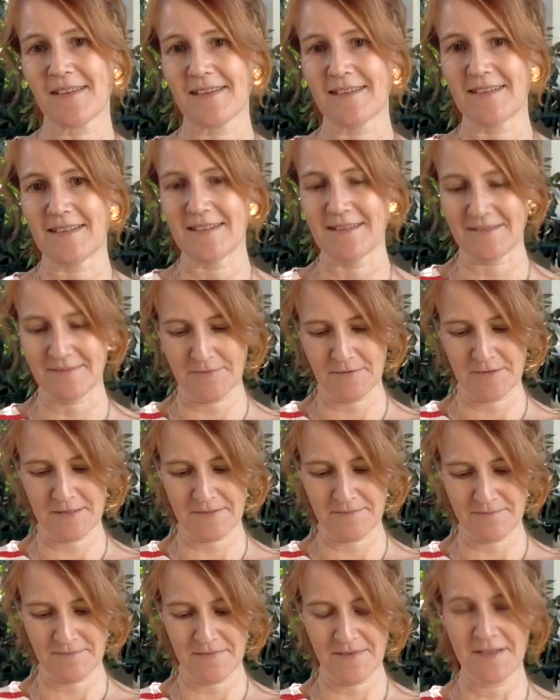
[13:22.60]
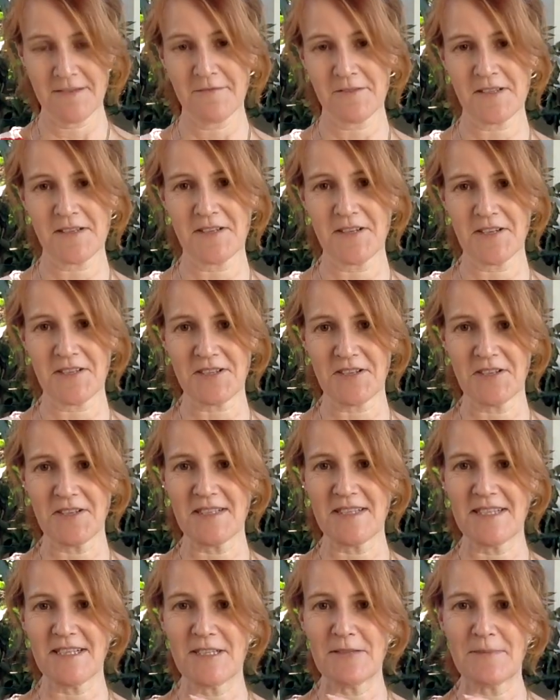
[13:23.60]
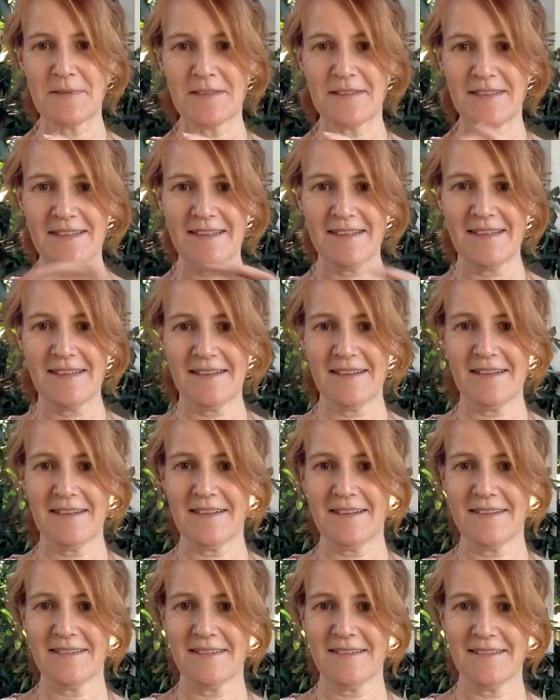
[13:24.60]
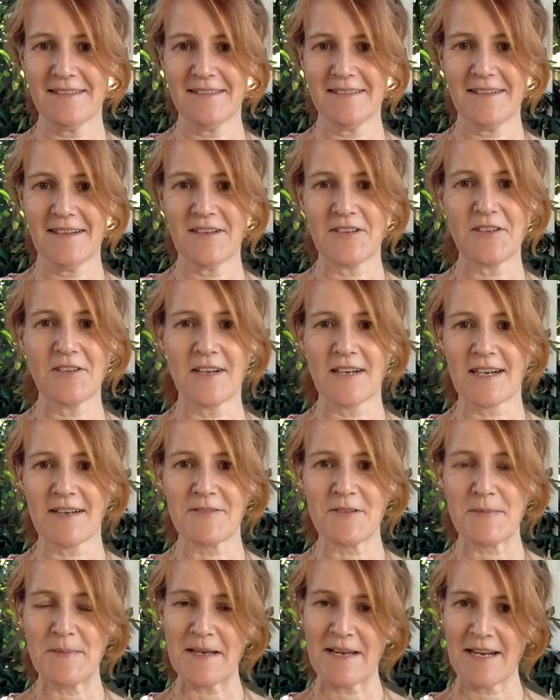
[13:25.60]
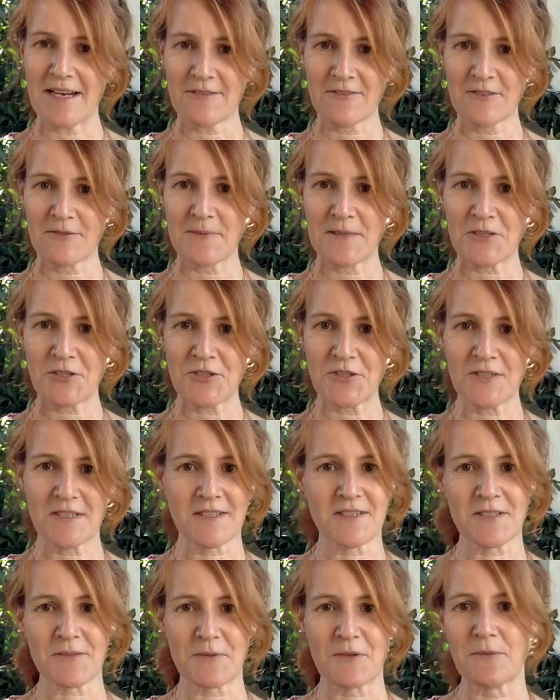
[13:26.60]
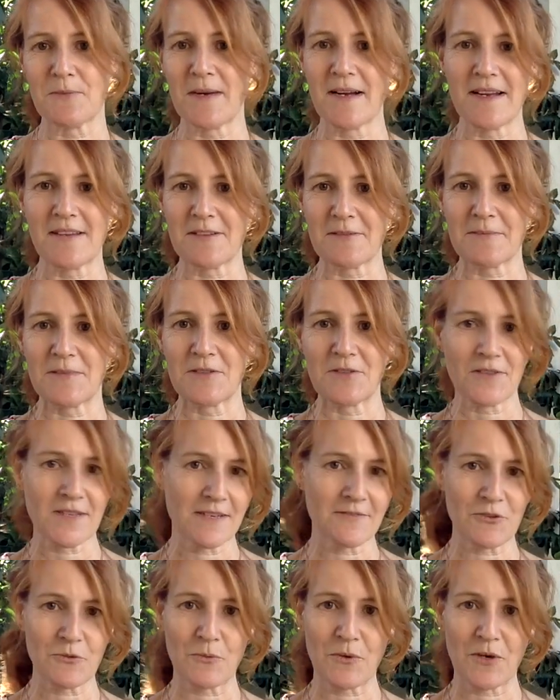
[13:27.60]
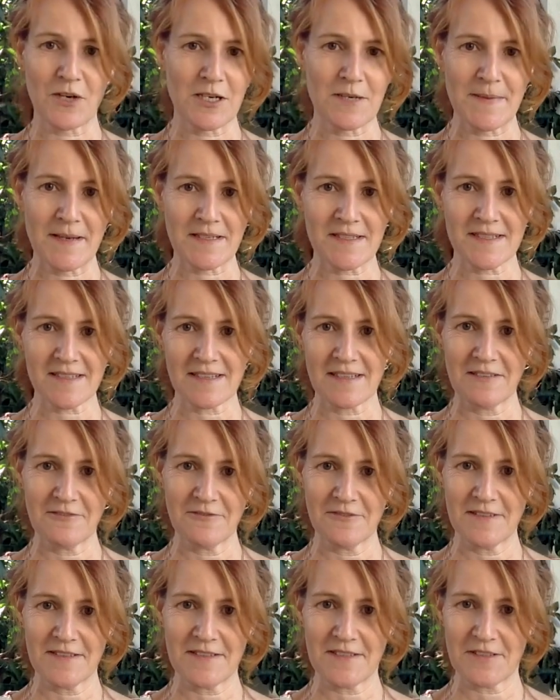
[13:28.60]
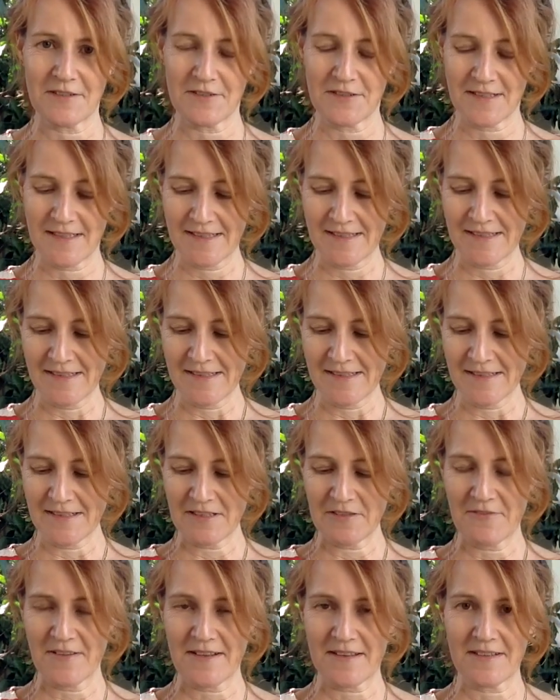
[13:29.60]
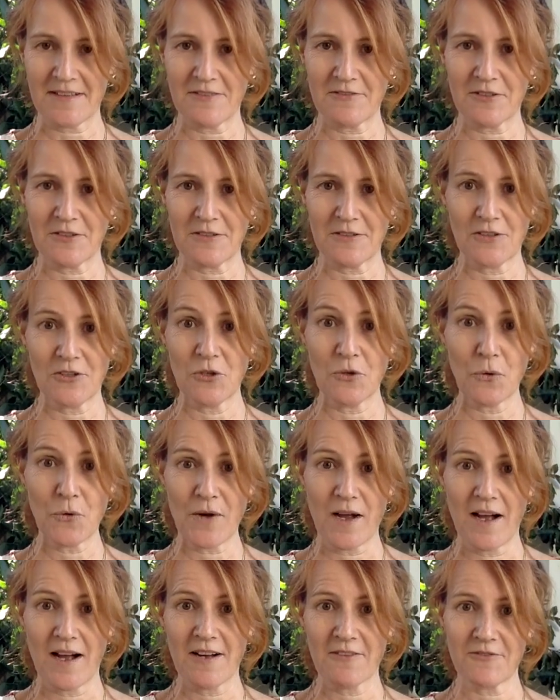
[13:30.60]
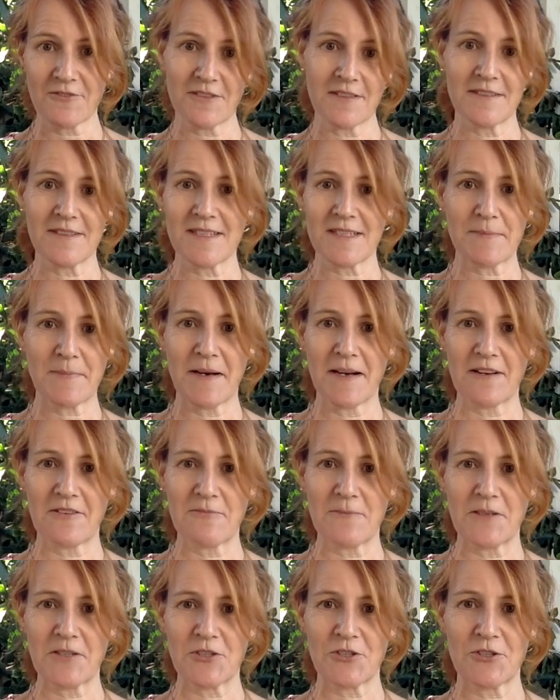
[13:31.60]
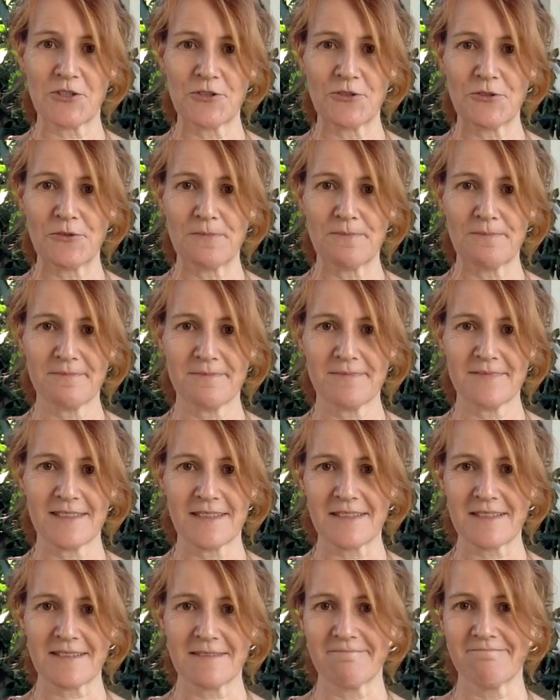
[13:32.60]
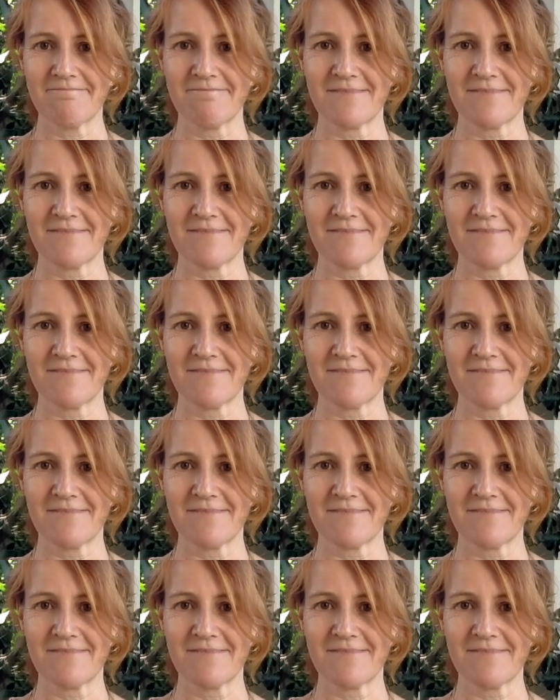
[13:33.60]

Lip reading: yeah, it's a nice idea, but I don't like having to be careful of my shoes. I just want to wear them and not have to worry about stuff. And so the fact that I've got to look after this part of my shoe, just